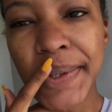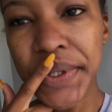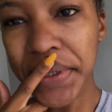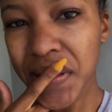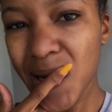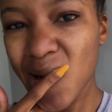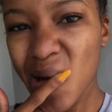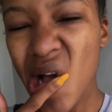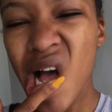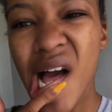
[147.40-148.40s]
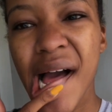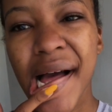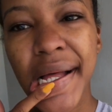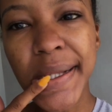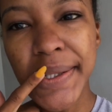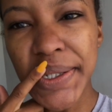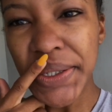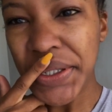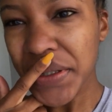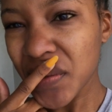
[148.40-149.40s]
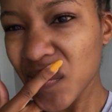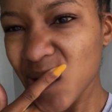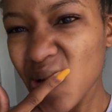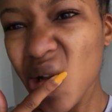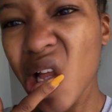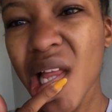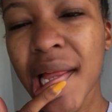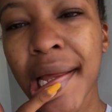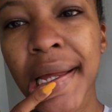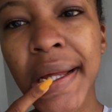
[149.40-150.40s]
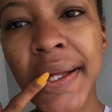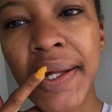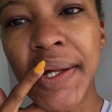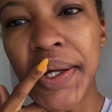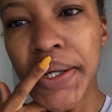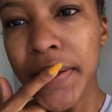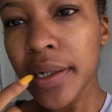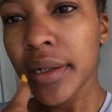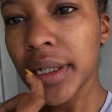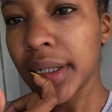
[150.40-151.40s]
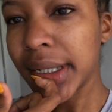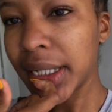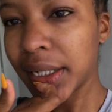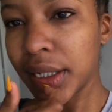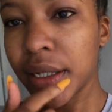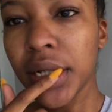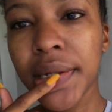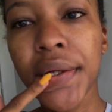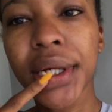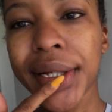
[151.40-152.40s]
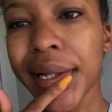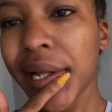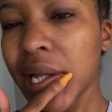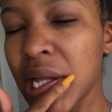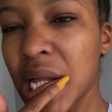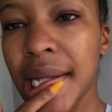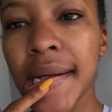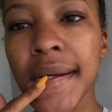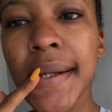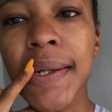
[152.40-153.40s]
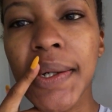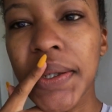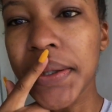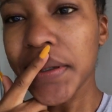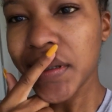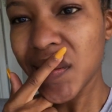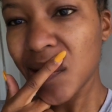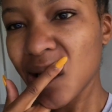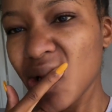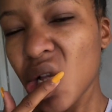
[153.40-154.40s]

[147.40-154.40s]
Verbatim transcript: you know, anything I feel talking about. I mean, this is a safe space that I've created for myself, and I believe that,